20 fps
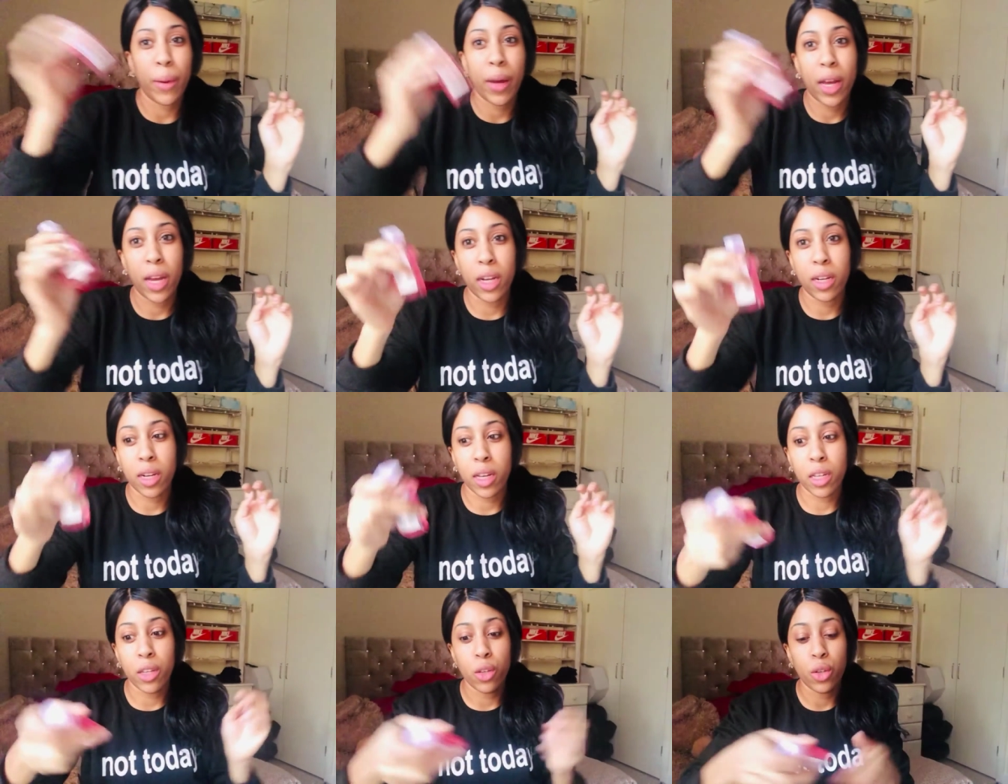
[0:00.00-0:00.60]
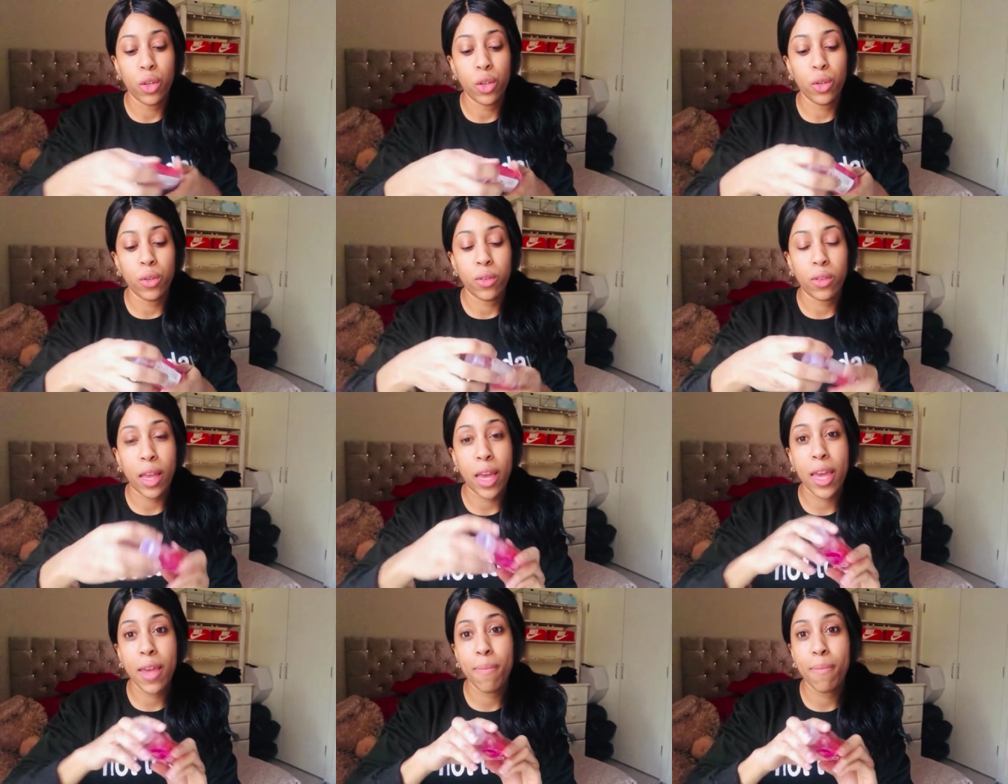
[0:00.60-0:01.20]
ahead and use
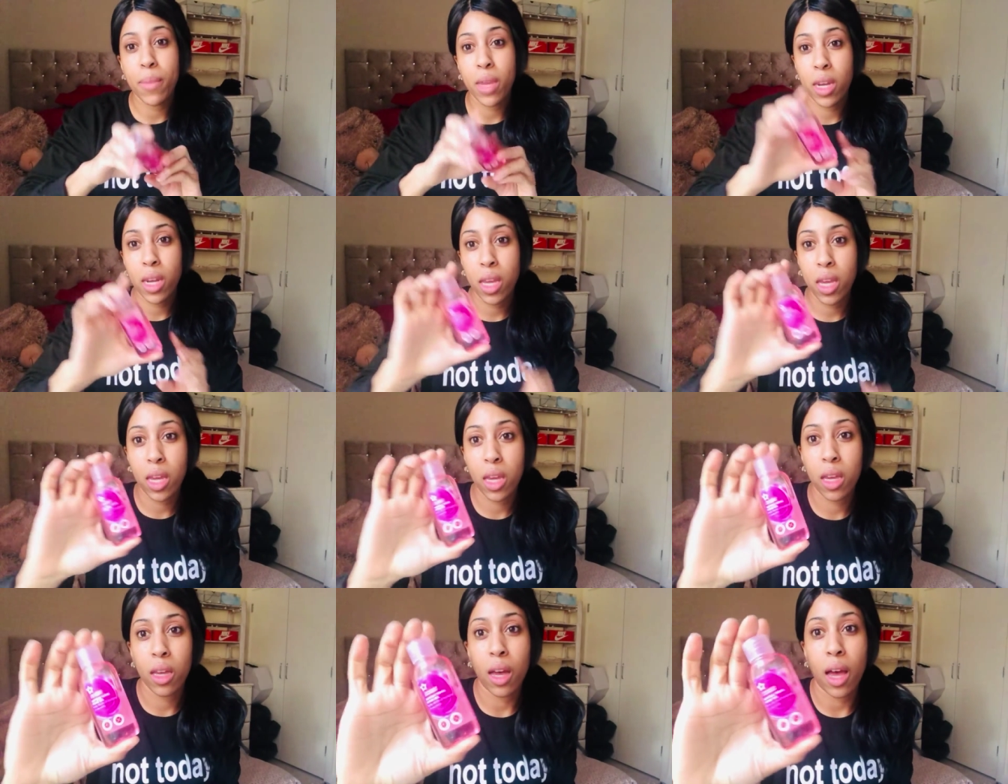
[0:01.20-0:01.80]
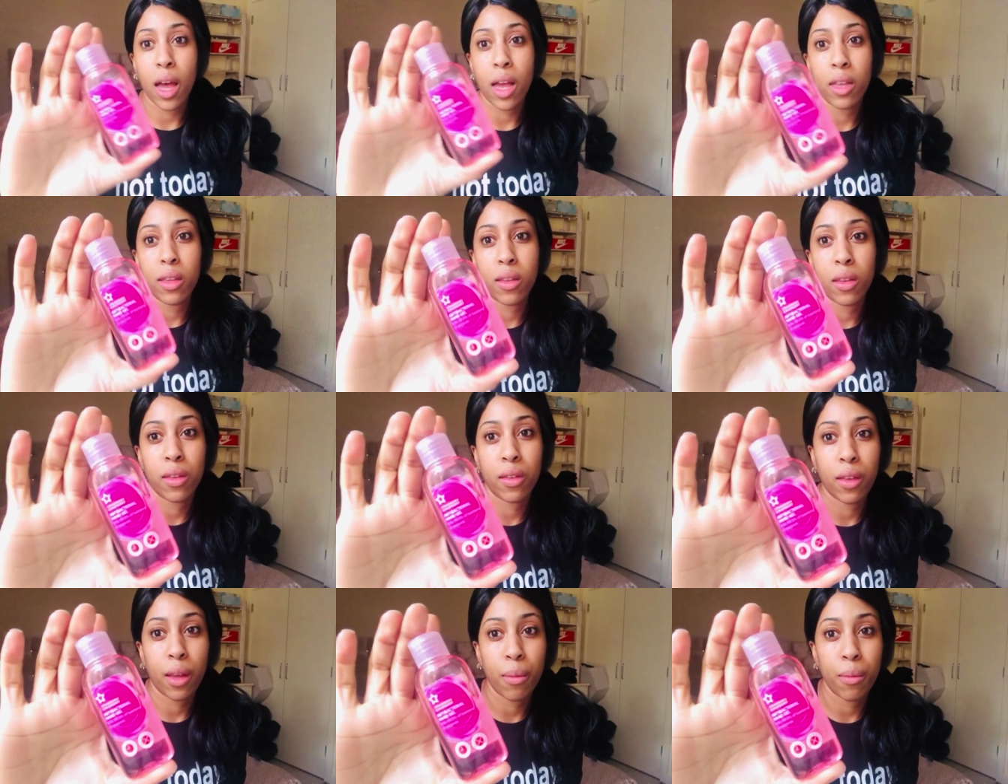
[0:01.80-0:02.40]
a mini
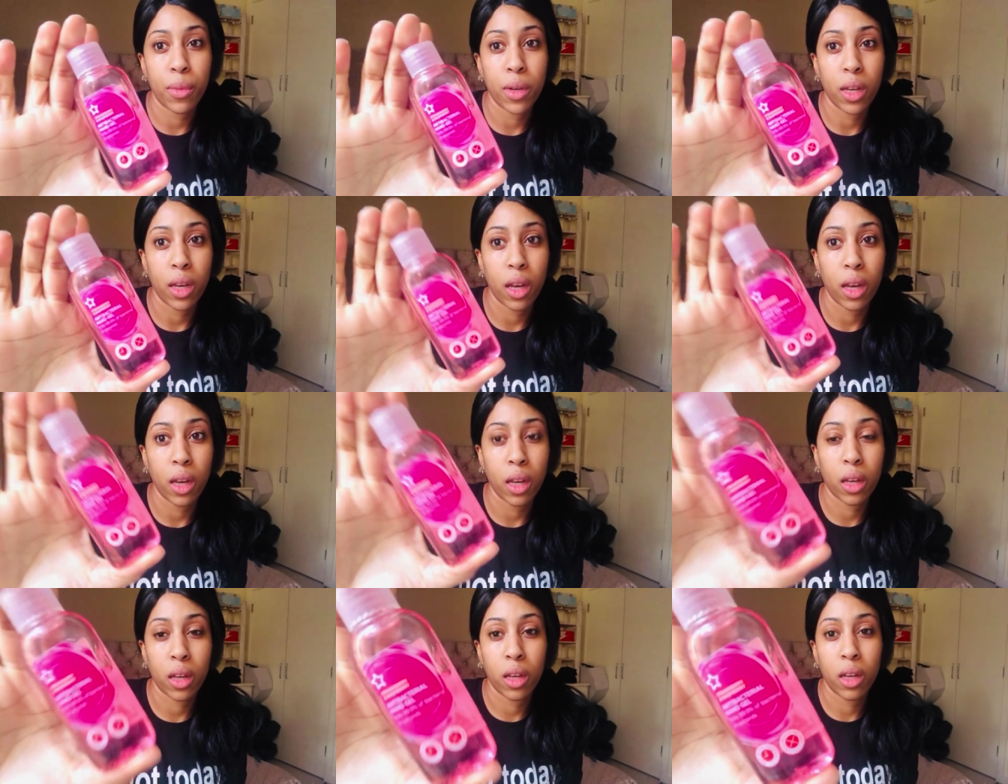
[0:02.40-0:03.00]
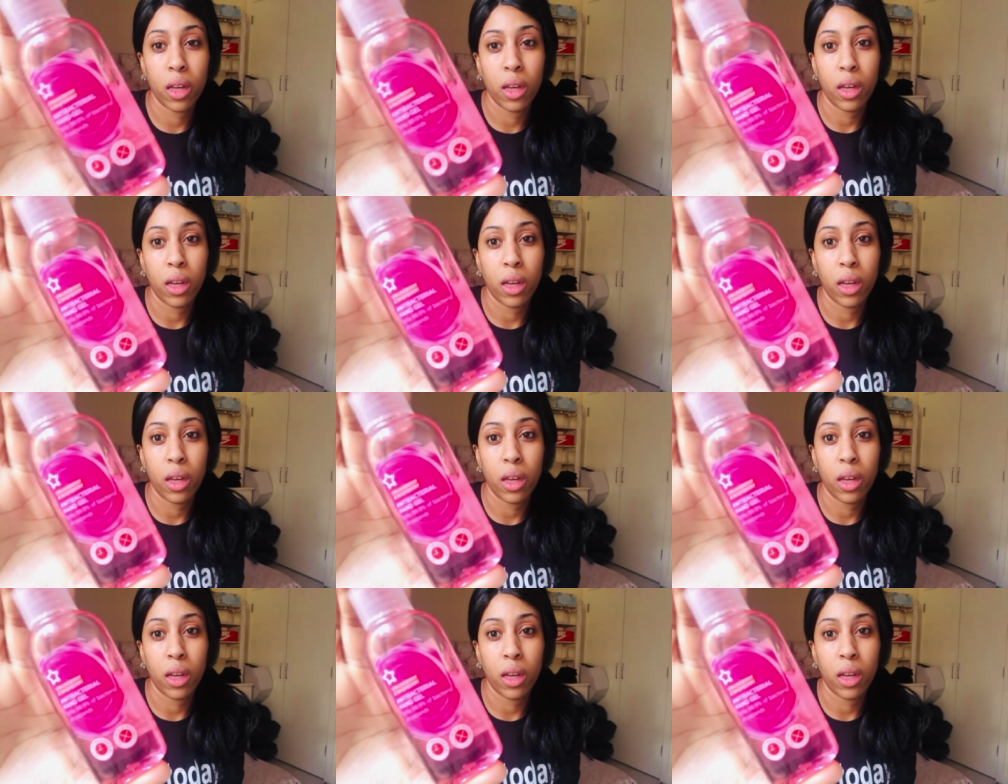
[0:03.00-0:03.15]
antiseptic